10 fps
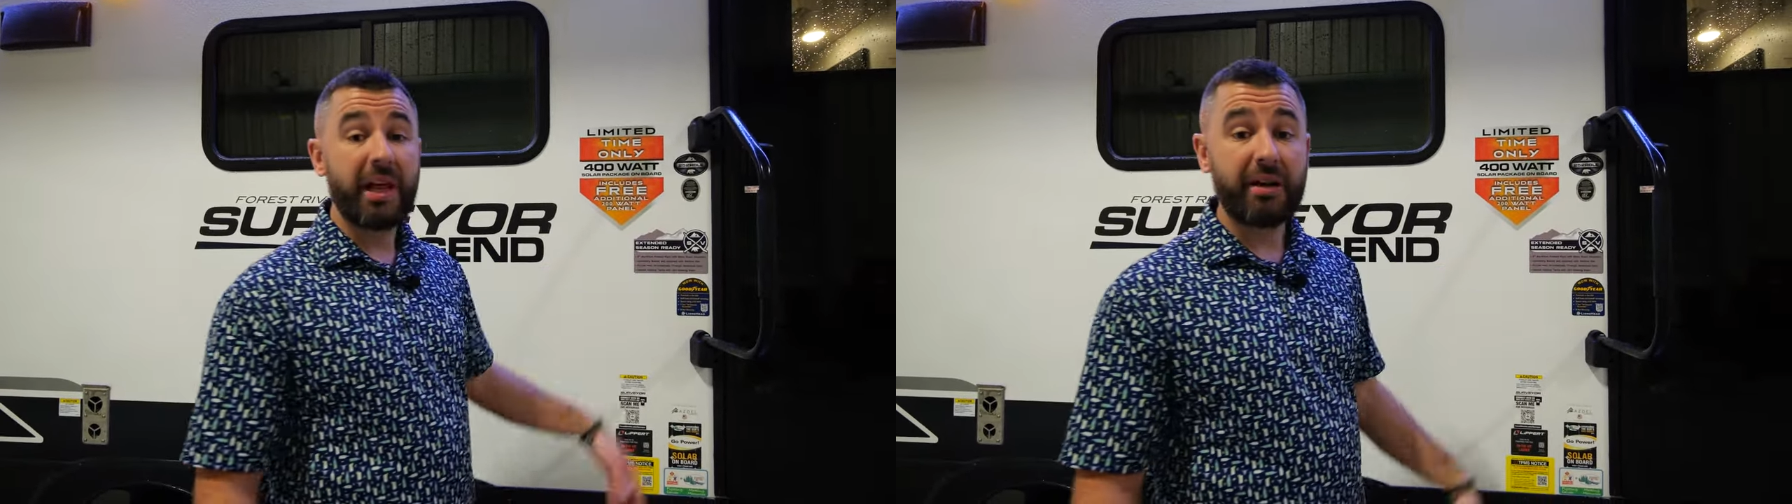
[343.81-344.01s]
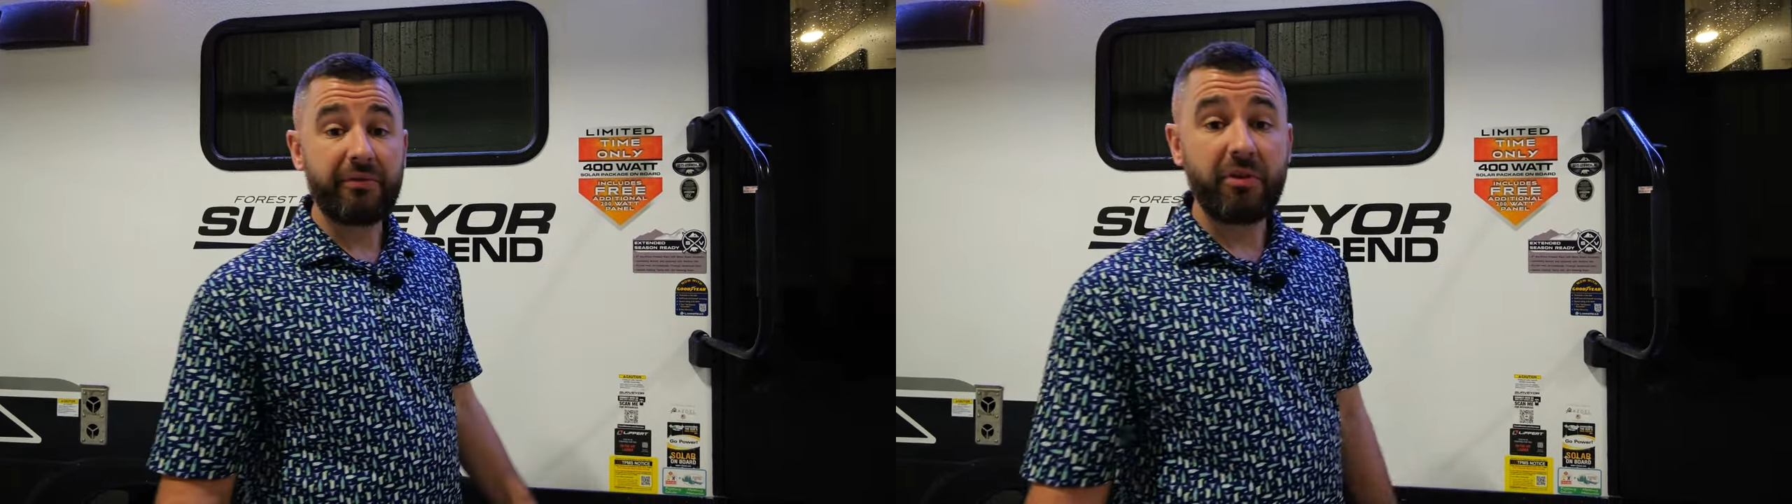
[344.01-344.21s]

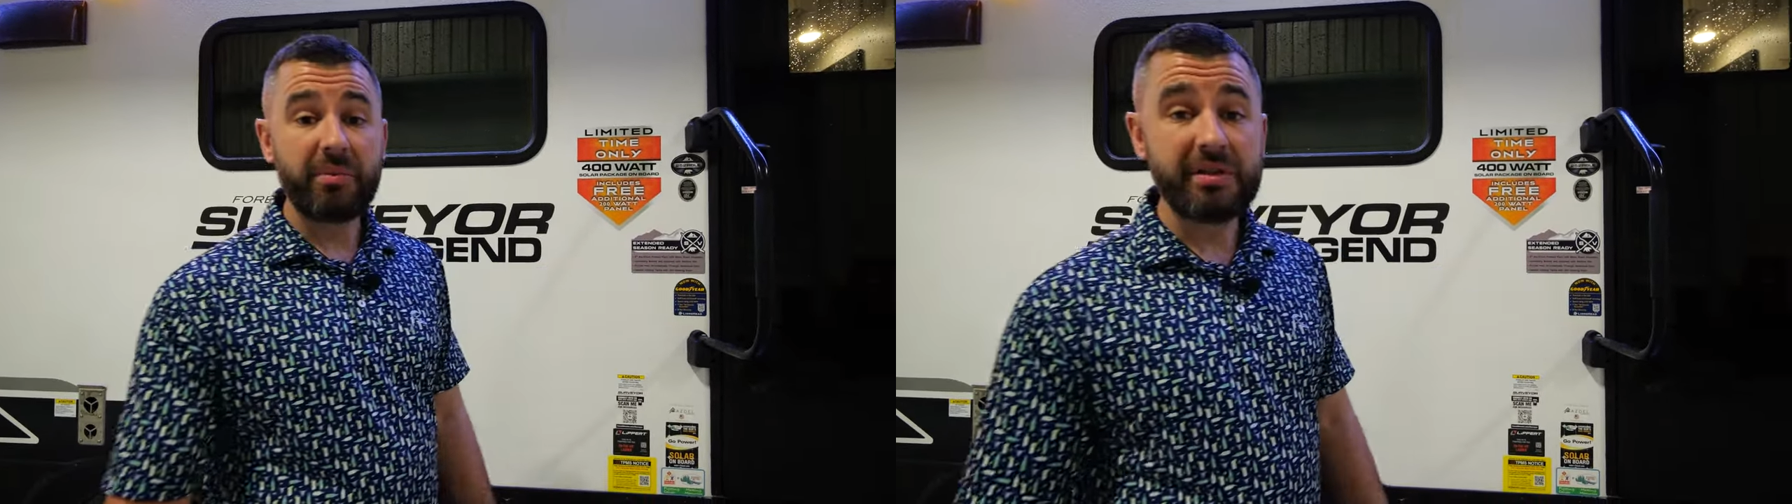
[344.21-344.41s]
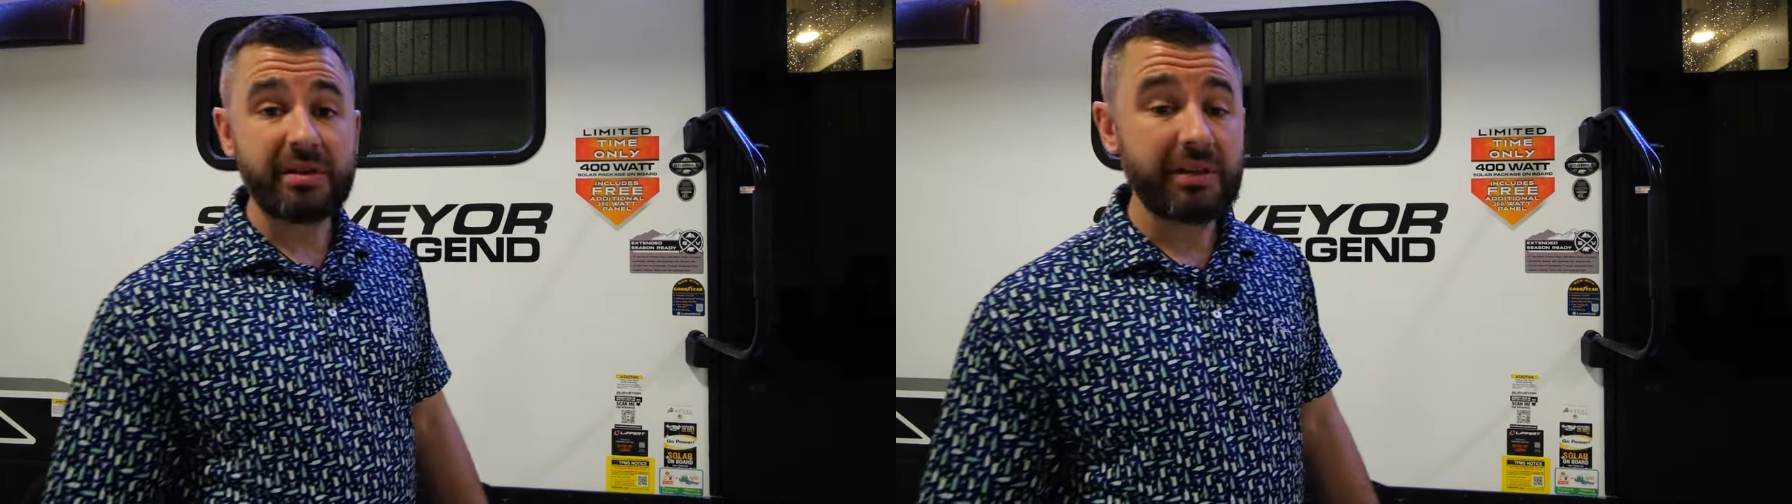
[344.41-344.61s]
block
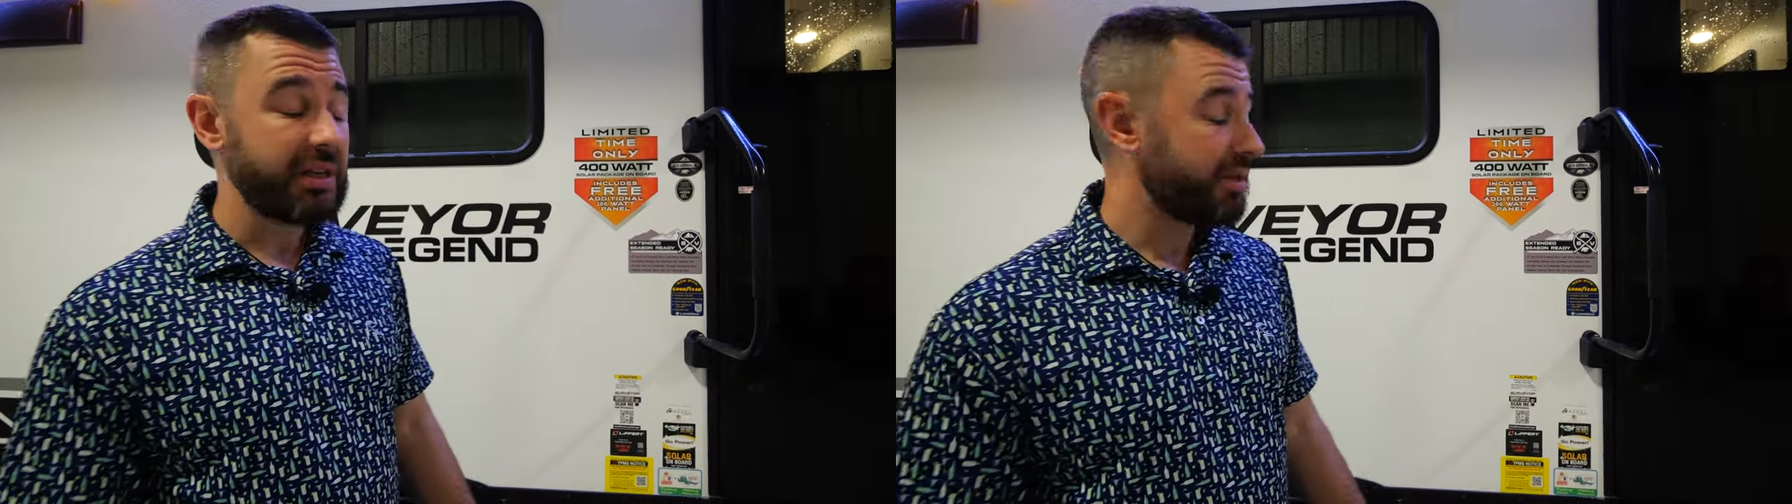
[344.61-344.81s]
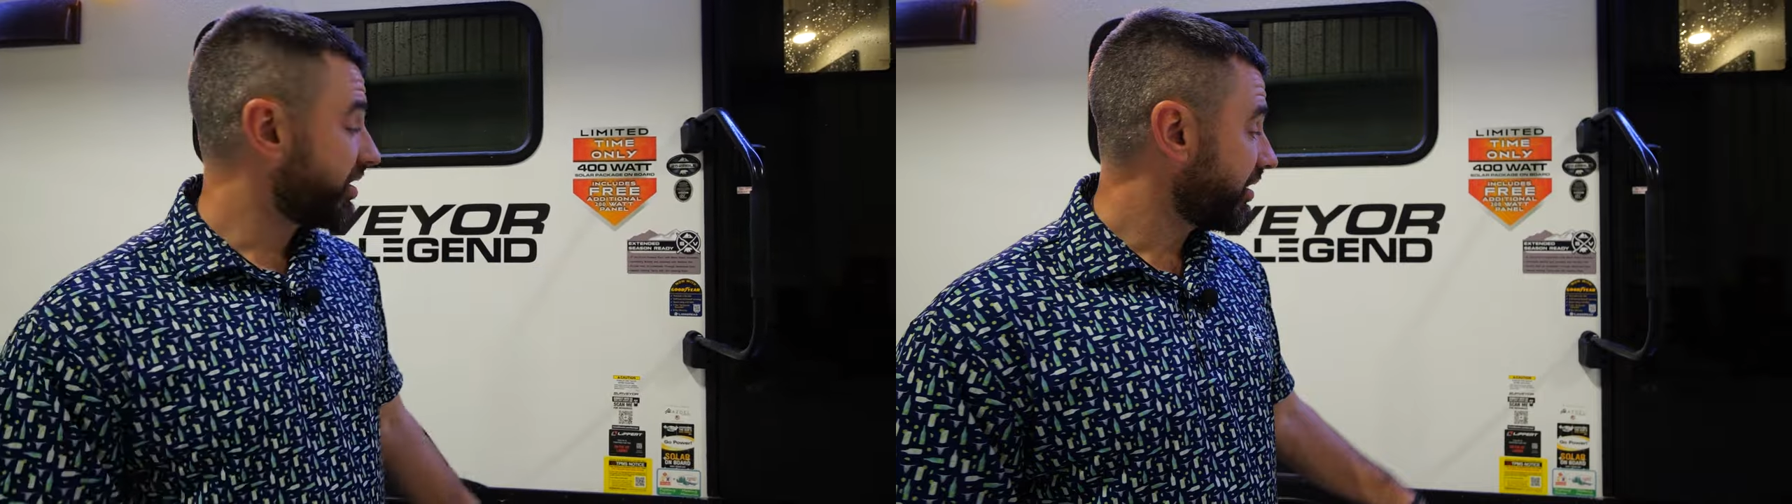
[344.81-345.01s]
foam
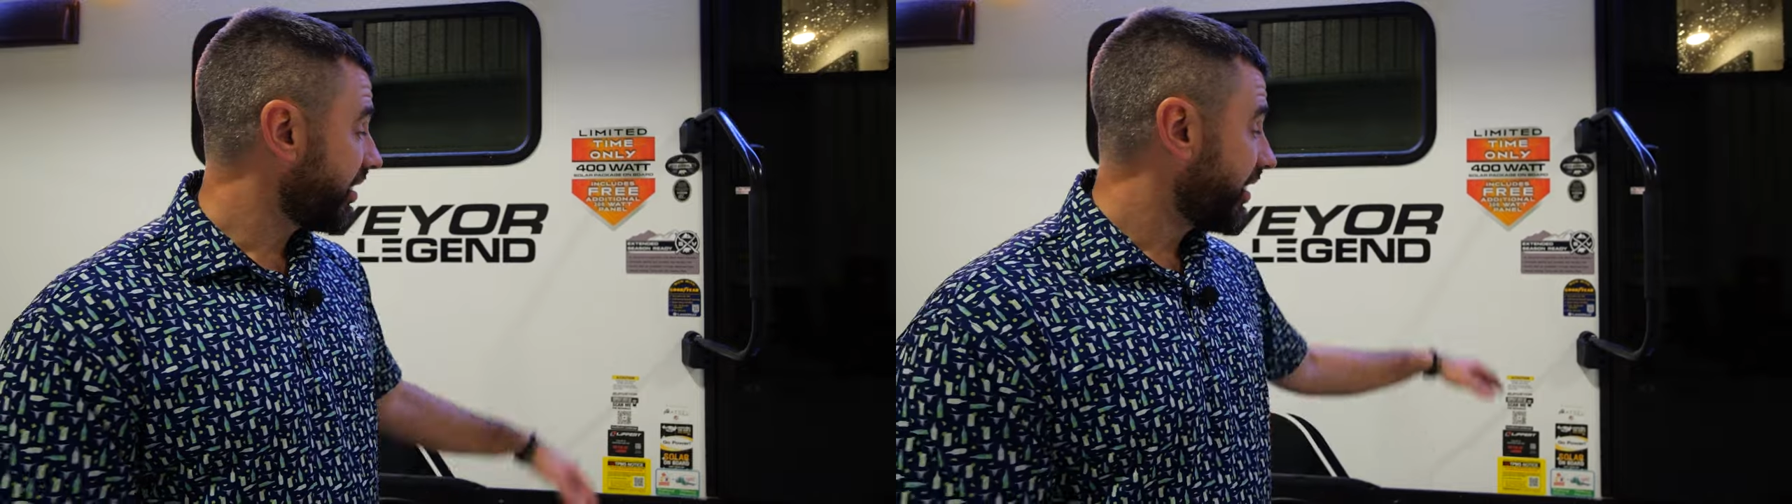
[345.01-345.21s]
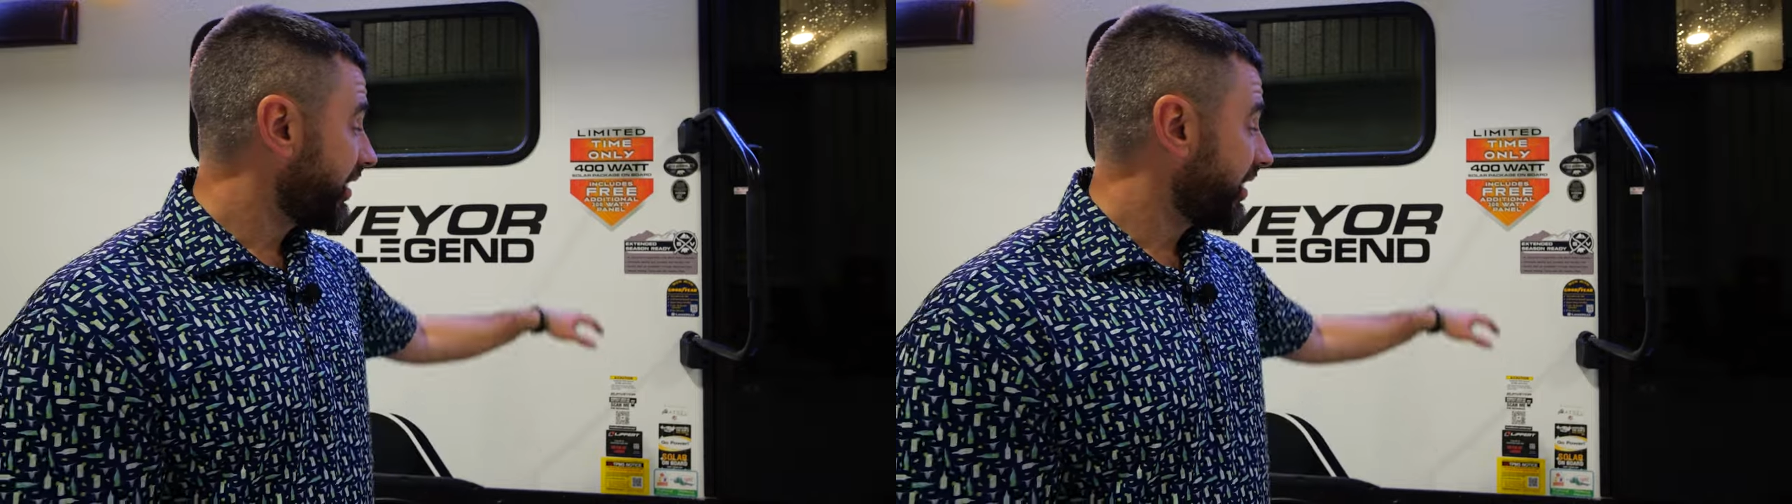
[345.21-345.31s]
insulation.